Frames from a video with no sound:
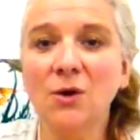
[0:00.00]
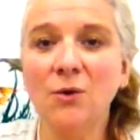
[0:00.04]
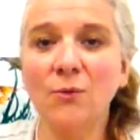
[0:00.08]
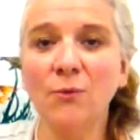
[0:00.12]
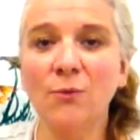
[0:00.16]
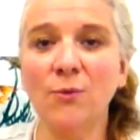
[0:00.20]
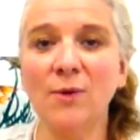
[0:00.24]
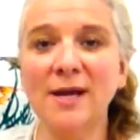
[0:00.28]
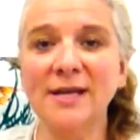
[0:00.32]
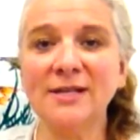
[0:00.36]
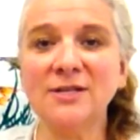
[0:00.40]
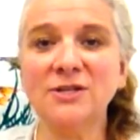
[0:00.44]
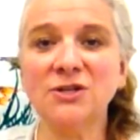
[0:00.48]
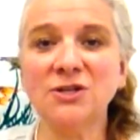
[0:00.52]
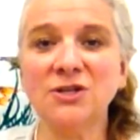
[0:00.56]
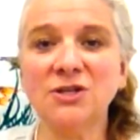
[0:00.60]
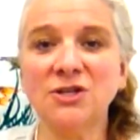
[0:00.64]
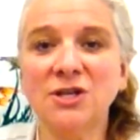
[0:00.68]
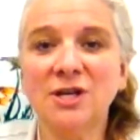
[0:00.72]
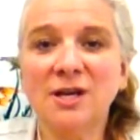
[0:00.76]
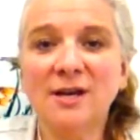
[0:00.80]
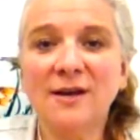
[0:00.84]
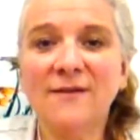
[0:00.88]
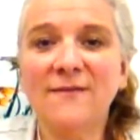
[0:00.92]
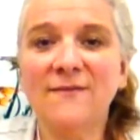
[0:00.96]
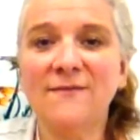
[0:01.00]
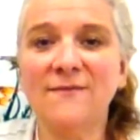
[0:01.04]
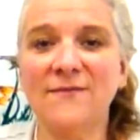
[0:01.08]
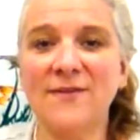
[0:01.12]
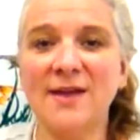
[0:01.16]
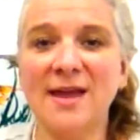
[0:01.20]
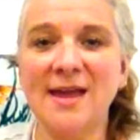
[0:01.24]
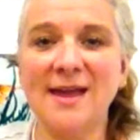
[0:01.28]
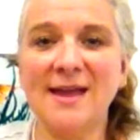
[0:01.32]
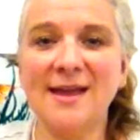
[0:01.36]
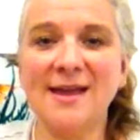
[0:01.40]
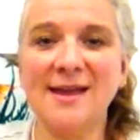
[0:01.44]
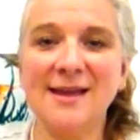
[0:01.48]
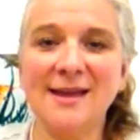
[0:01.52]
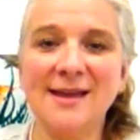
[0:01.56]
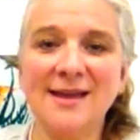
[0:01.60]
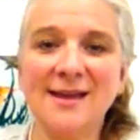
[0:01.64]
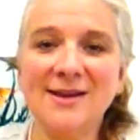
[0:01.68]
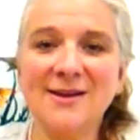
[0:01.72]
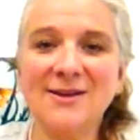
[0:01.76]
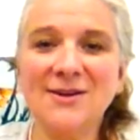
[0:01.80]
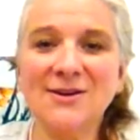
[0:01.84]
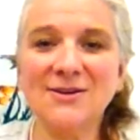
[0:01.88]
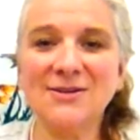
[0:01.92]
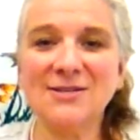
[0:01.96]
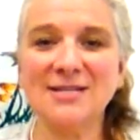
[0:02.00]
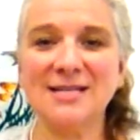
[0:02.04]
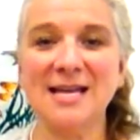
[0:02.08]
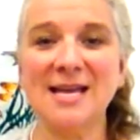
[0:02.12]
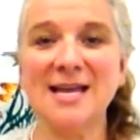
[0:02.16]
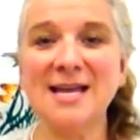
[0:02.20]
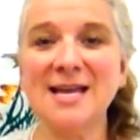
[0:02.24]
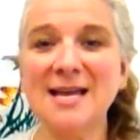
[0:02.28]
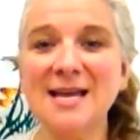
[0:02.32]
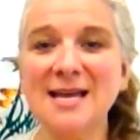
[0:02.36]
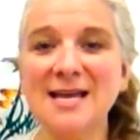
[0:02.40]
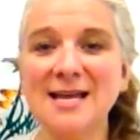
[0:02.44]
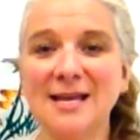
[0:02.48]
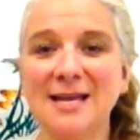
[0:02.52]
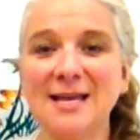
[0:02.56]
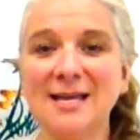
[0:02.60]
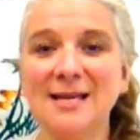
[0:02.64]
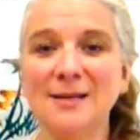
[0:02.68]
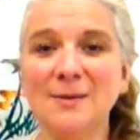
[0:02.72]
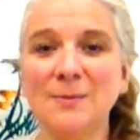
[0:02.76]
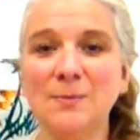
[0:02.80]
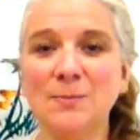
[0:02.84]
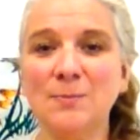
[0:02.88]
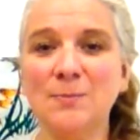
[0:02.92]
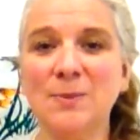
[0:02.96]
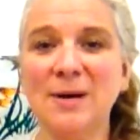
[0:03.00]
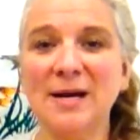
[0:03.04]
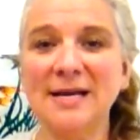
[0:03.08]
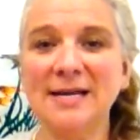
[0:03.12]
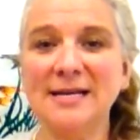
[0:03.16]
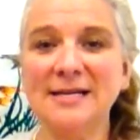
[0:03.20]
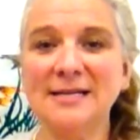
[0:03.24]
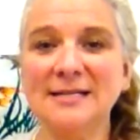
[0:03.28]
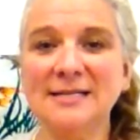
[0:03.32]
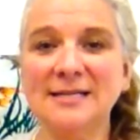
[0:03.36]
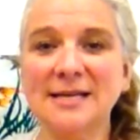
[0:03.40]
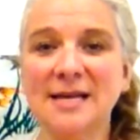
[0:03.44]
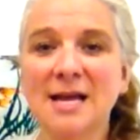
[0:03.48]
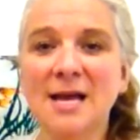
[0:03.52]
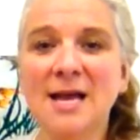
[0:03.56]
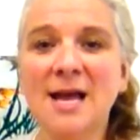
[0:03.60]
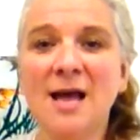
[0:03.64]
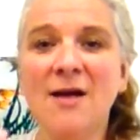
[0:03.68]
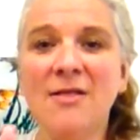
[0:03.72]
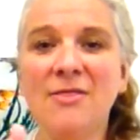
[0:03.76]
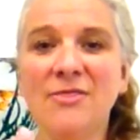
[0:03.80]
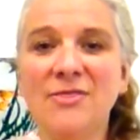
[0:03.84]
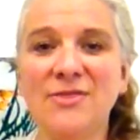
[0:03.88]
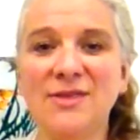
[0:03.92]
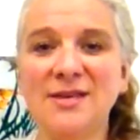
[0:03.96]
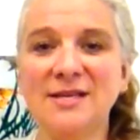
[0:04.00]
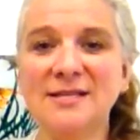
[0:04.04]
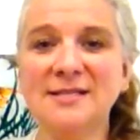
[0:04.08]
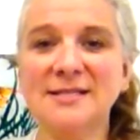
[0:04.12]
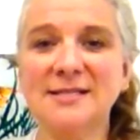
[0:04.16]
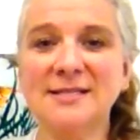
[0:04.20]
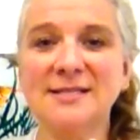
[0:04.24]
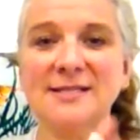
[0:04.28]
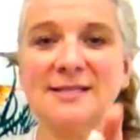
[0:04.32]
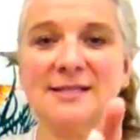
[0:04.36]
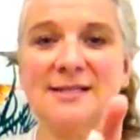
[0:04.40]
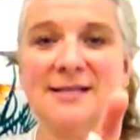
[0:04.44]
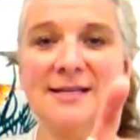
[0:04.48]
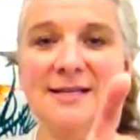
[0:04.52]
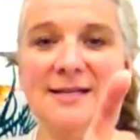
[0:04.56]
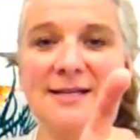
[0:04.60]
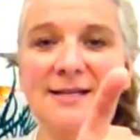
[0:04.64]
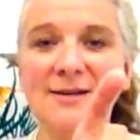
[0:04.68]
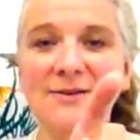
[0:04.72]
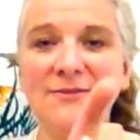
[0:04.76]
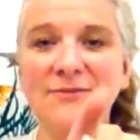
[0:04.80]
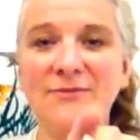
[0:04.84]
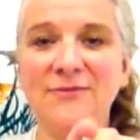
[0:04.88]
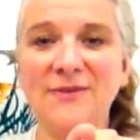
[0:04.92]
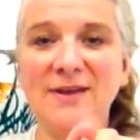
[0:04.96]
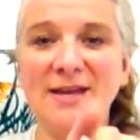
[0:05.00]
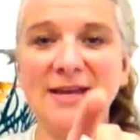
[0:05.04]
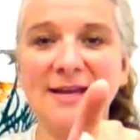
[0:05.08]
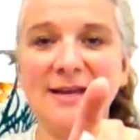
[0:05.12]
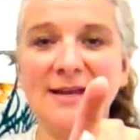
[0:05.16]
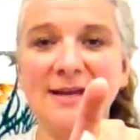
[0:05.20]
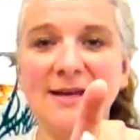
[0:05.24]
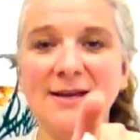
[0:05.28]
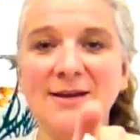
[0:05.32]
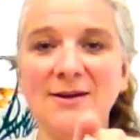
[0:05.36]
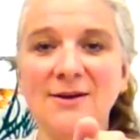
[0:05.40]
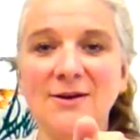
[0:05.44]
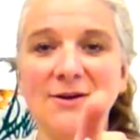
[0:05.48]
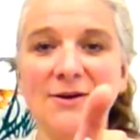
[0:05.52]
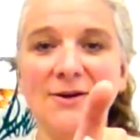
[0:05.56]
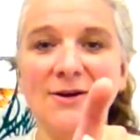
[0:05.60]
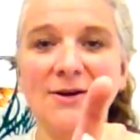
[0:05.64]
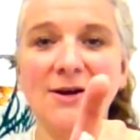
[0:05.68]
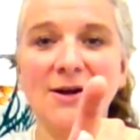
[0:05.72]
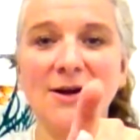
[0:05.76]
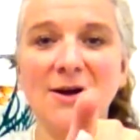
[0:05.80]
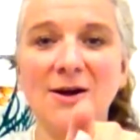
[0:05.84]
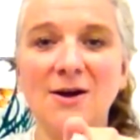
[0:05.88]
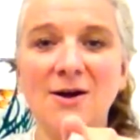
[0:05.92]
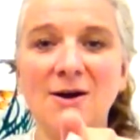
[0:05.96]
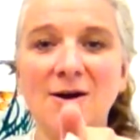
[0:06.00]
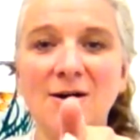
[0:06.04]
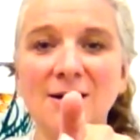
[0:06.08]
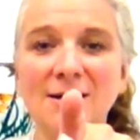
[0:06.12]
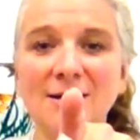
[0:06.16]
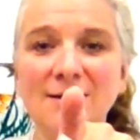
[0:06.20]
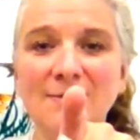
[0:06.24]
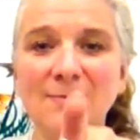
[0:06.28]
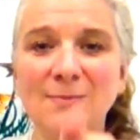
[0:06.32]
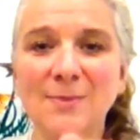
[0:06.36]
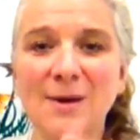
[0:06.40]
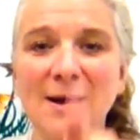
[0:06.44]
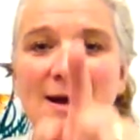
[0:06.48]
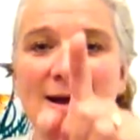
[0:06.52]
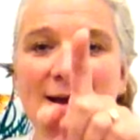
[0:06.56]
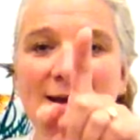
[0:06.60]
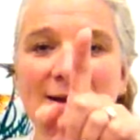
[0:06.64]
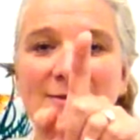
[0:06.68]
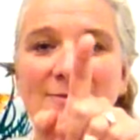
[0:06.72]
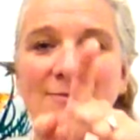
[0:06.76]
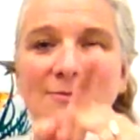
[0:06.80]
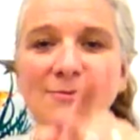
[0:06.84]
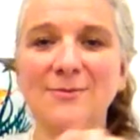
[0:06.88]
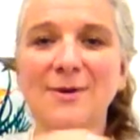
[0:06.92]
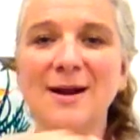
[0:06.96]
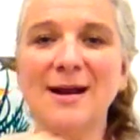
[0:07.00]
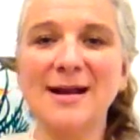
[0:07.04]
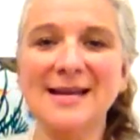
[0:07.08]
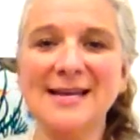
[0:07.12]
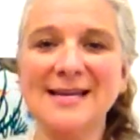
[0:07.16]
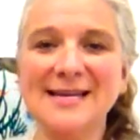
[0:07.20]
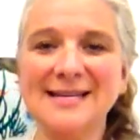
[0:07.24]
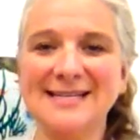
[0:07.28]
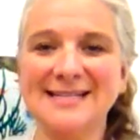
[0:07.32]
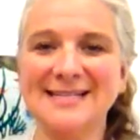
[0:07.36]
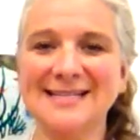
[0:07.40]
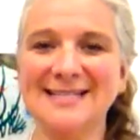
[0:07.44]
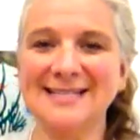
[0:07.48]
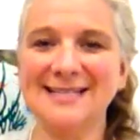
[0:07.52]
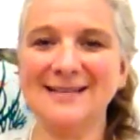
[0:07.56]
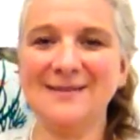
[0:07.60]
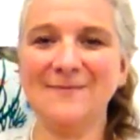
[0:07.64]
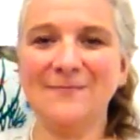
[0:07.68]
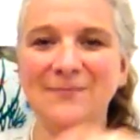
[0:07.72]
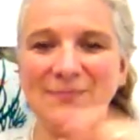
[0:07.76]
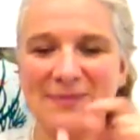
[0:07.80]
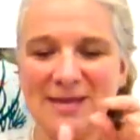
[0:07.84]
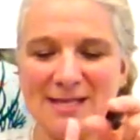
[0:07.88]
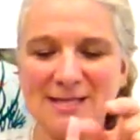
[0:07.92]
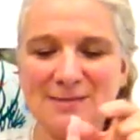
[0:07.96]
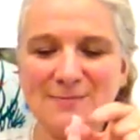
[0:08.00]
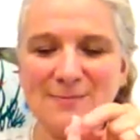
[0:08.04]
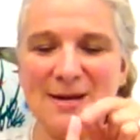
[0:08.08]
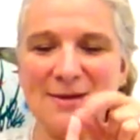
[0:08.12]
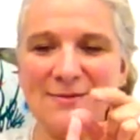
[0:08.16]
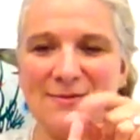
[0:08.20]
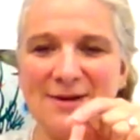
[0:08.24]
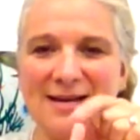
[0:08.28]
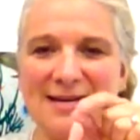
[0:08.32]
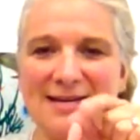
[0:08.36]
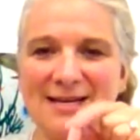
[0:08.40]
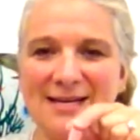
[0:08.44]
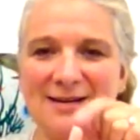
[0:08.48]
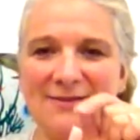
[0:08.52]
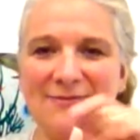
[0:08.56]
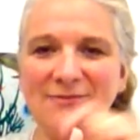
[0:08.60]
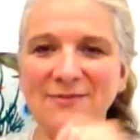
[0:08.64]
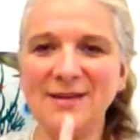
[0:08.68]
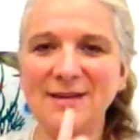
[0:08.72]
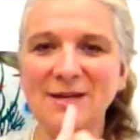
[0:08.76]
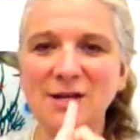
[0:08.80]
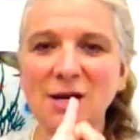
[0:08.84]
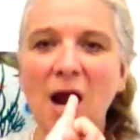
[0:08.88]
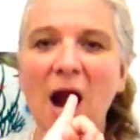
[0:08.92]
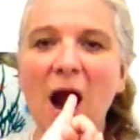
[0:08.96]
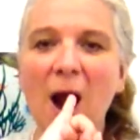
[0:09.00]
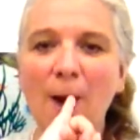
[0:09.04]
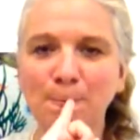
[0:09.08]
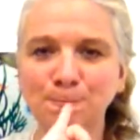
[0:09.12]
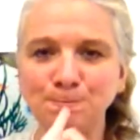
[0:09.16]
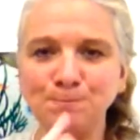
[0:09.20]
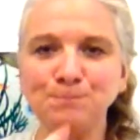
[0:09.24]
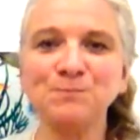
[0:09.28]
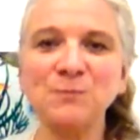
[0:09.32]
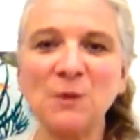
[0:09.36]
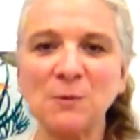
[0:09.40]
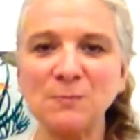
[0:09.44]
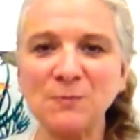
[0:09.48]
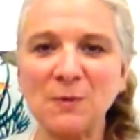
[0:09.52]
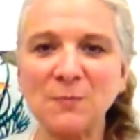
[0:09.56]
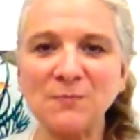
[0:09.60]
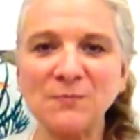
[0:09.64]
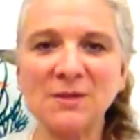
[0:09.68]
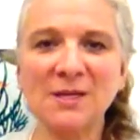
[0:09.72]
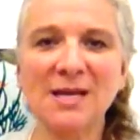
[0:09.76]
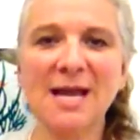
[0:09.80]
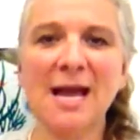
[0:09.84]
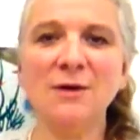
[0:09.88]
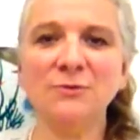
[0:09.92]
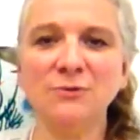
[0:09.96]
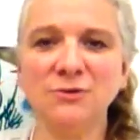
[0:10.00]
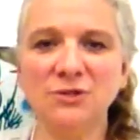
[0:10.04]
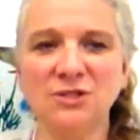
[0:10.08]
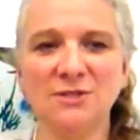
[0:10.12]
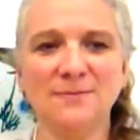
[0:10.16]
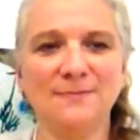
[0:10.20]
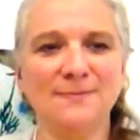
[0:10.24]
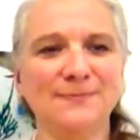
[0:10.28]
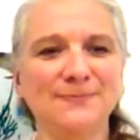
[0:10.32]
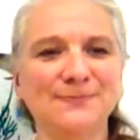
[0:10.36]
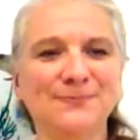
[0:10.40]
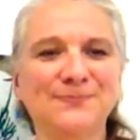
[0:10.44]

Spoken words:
Which finger did it bite? This little finger on my right. It's my right little finger. Ouch.